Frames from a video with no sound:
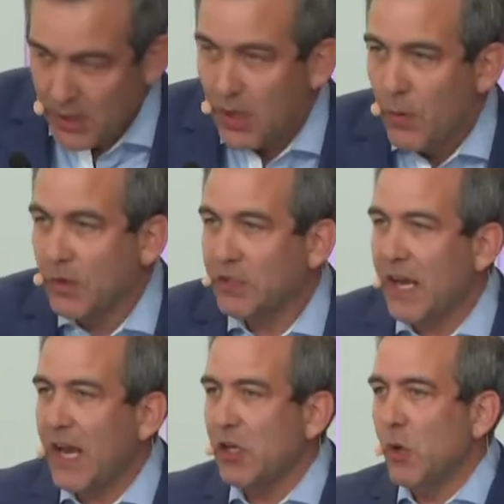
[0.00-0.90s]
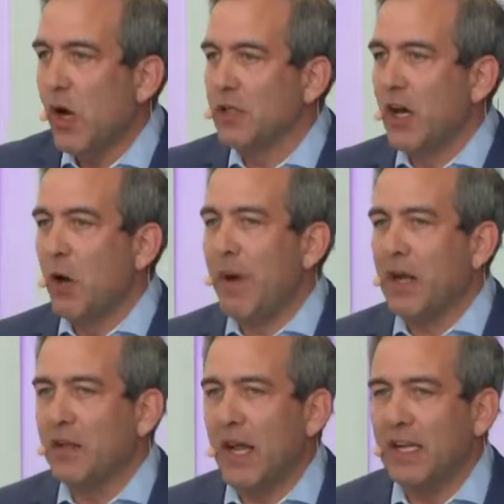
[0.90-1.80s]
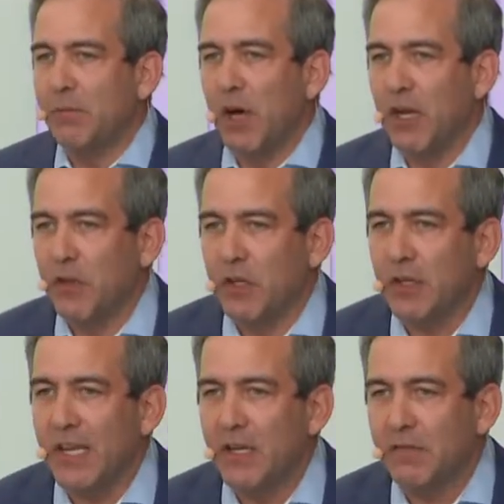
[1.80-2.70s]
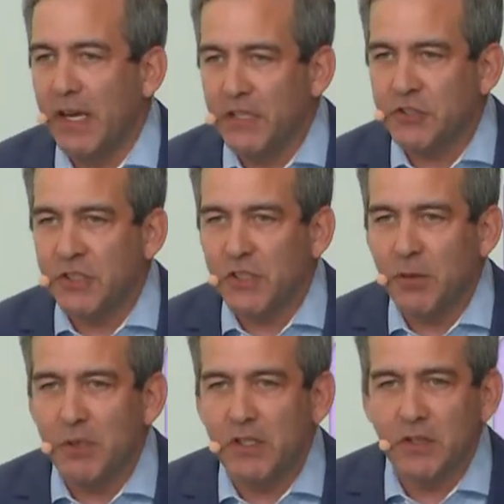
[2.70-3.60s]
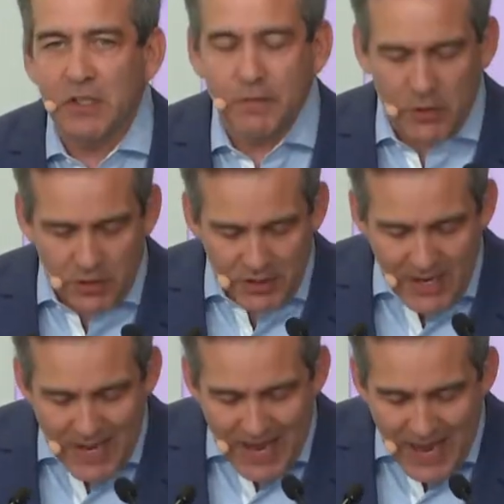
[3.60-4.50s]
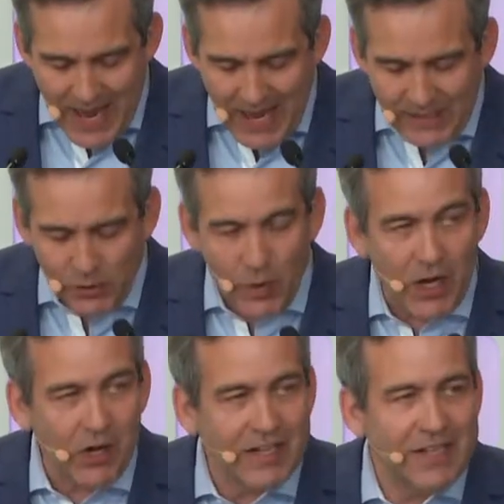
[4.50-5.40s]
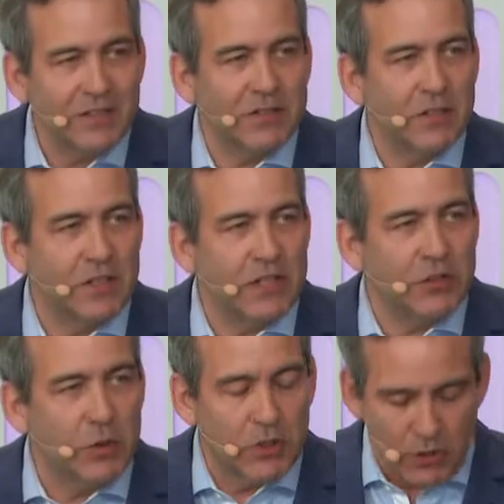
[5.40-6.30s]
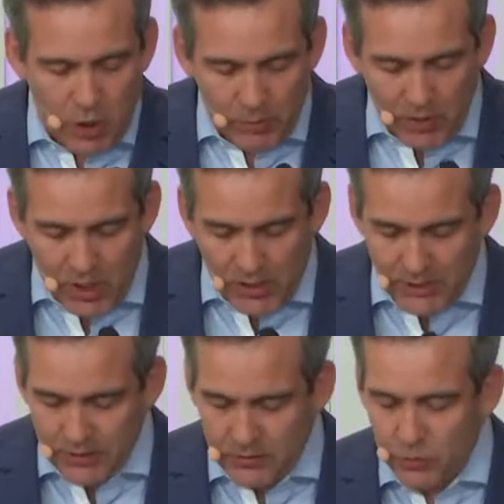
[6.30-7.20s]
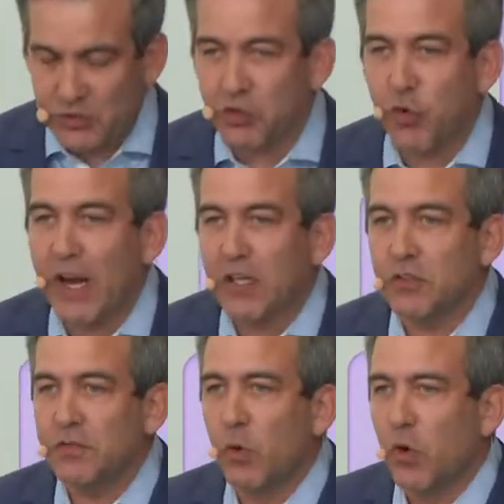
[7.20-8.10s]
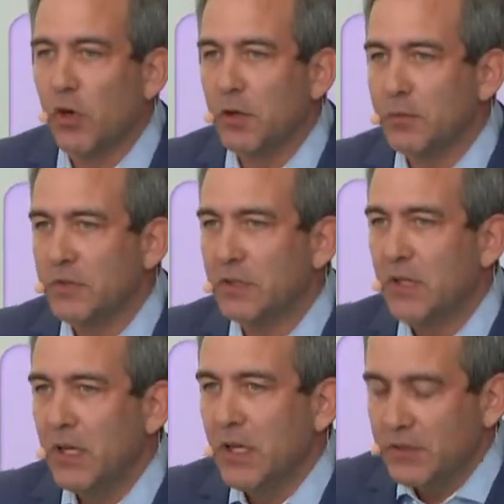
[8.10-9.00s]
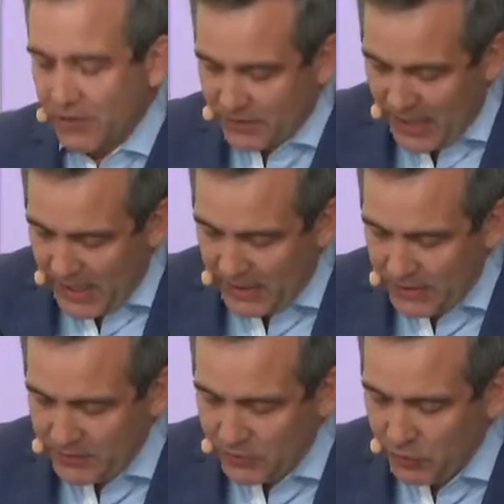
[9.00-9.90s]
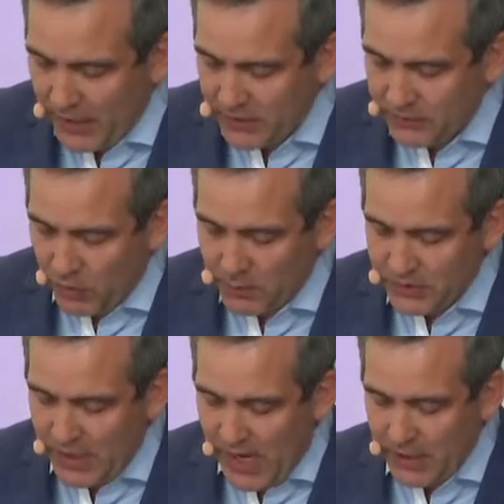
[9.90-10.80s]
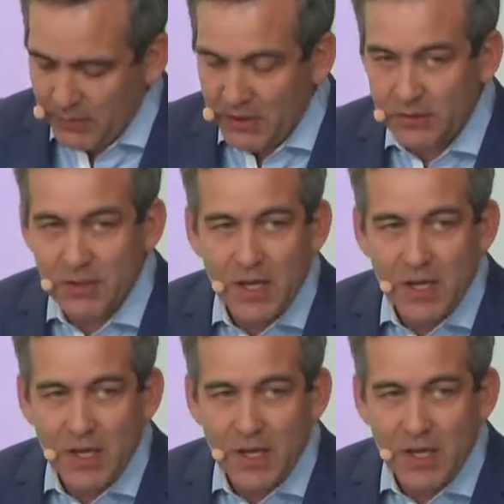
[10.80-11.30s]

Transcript: Well, today you all know better than anybody that innovation can be delivered anywhere instantly to a global audience, which transforms societies and transforms economies.